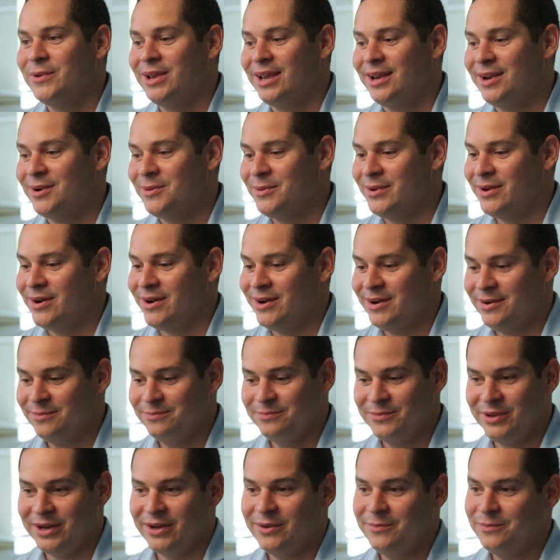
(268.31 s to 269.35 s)
Here we are,
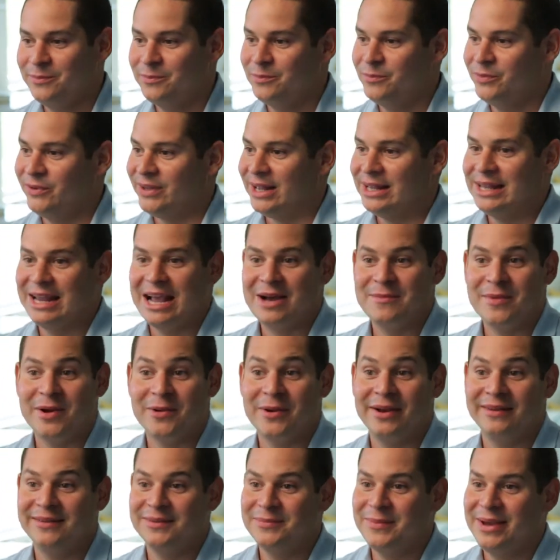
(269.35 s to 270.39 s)
sending out my
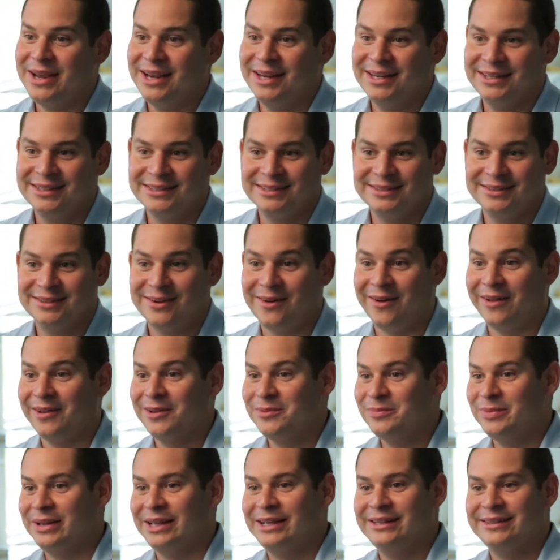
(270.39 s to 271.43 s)
resume,
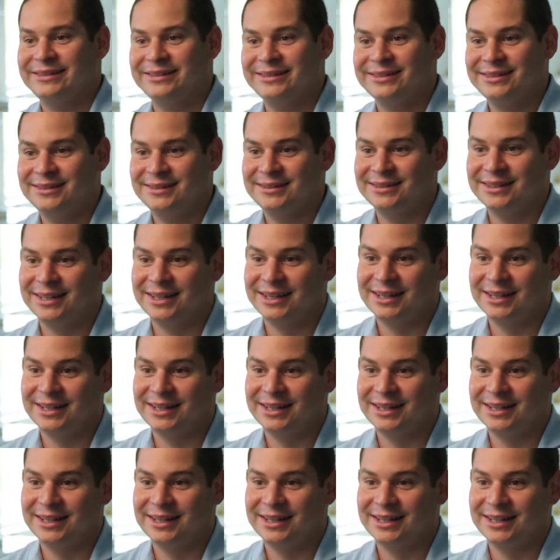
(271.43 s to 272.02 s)
calling places.